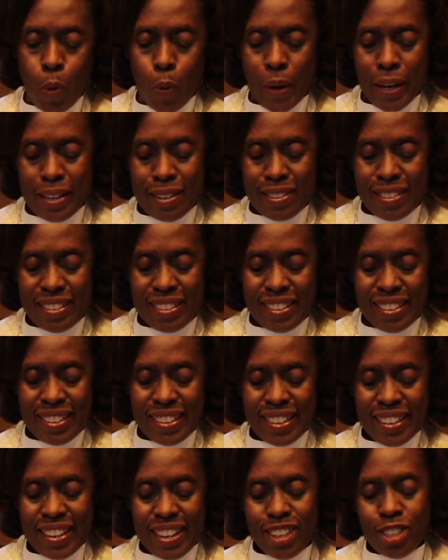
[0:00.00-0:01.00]
point.
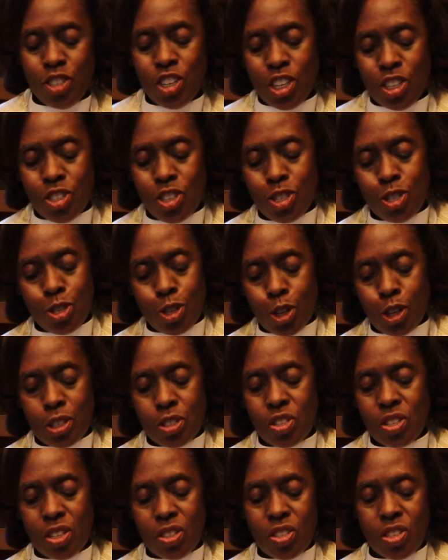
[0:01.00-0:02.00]
Jesus
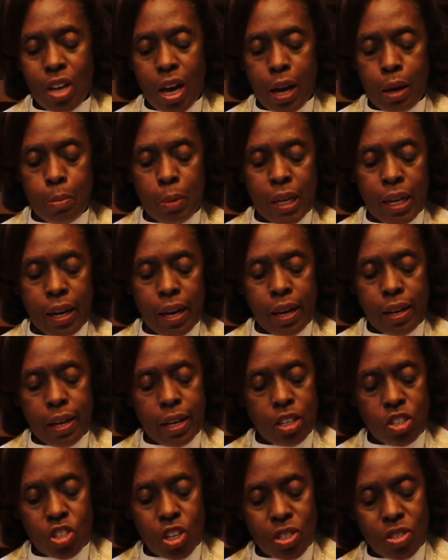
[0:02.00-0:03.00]
looks at Simon and
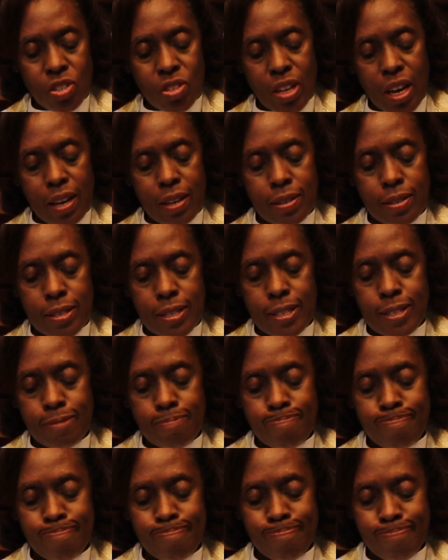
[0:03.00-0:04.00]
he just says,
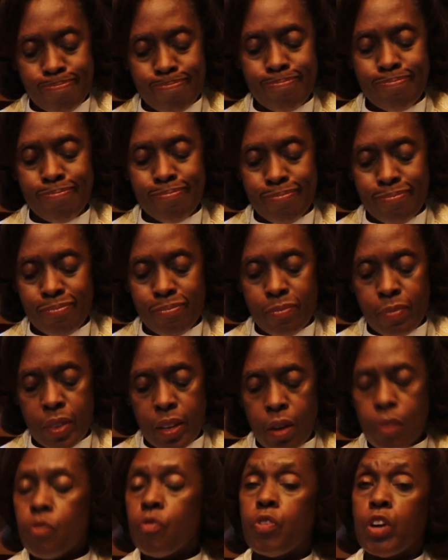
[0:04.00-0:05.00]

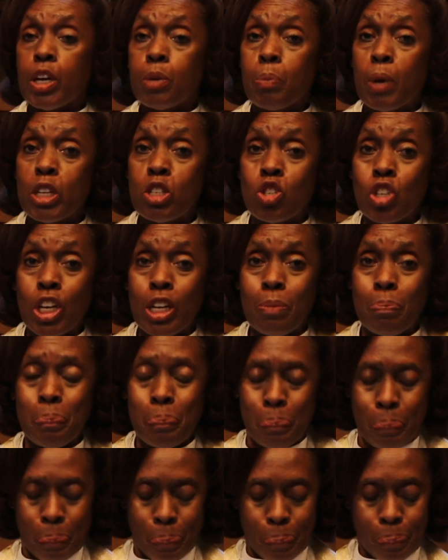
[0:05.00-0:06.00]
Feed my
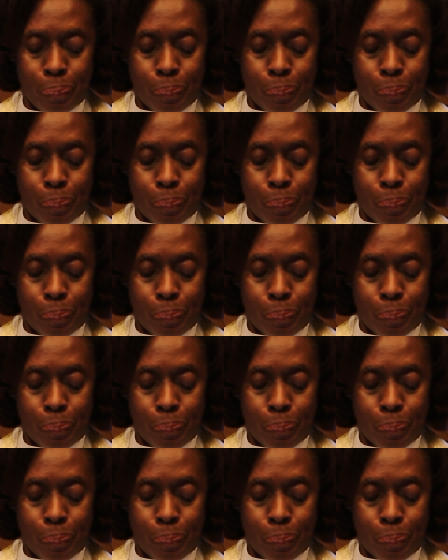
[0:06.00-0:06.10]
sheep.